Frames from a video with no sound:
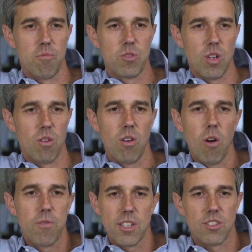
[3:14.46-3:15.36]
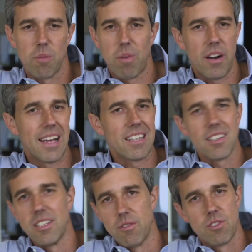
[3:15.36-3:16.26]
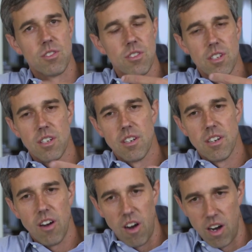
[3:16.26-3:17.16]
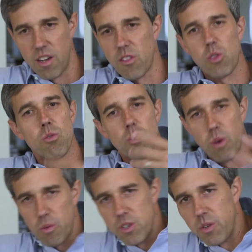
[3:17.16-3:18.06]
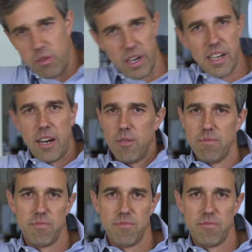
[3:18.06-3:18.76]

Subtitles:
So hopefully some part of that lives on through what we're doing right now.